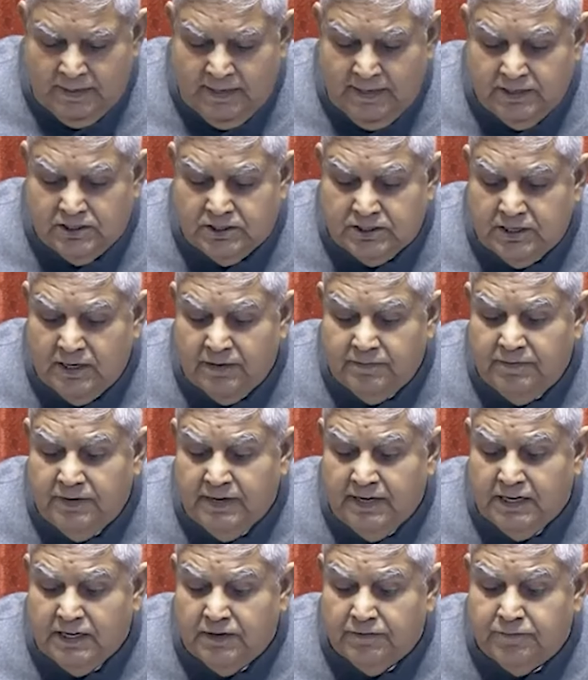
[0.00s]
is
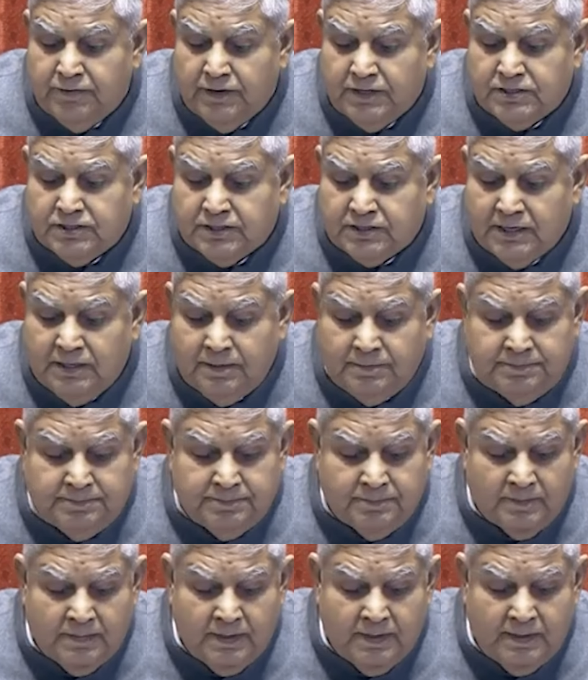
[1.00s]
serving his 1st
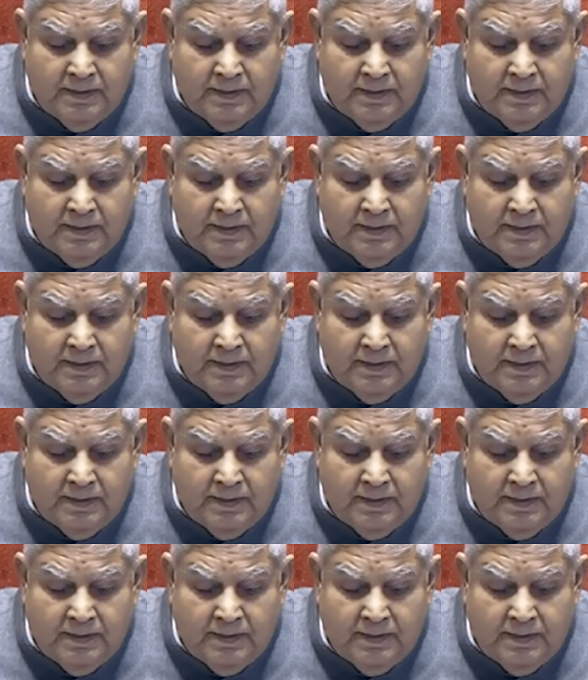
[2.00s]
term